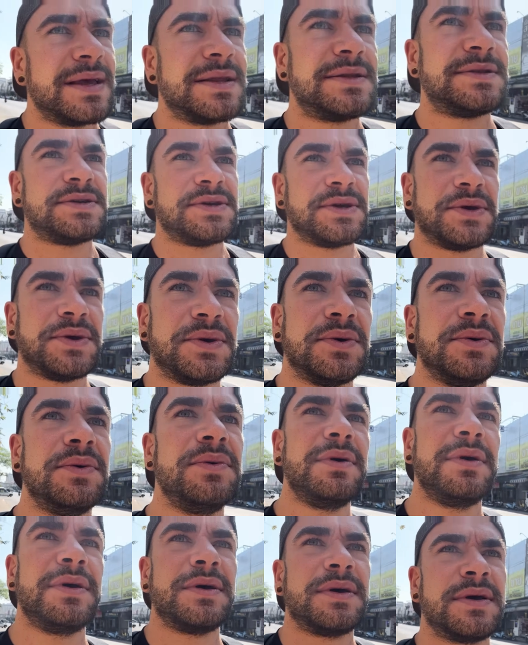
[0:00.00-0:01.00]

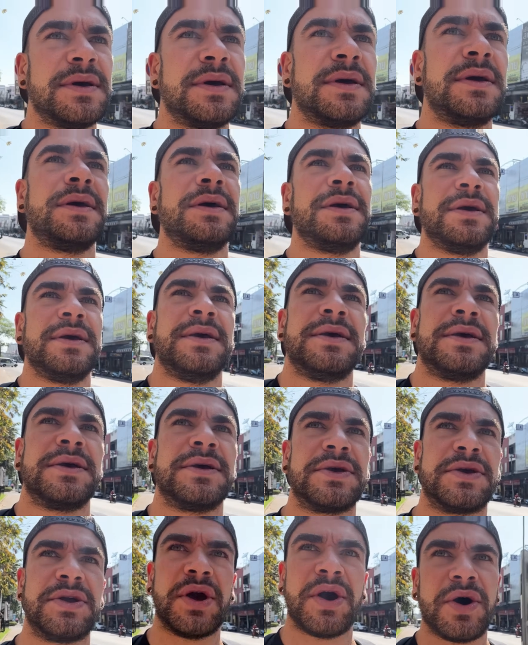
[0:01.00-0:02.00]
to
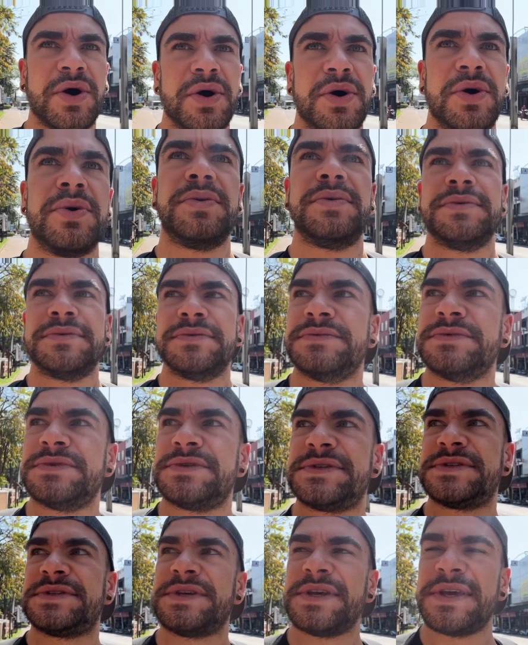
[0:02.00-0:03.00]
go
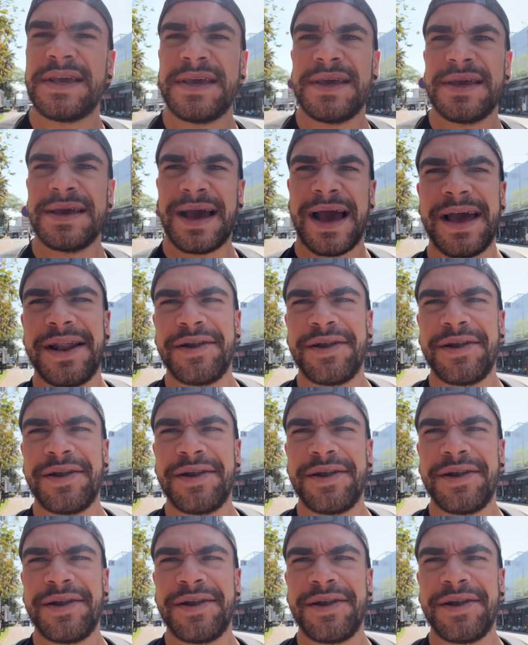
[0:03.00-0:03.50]
see, I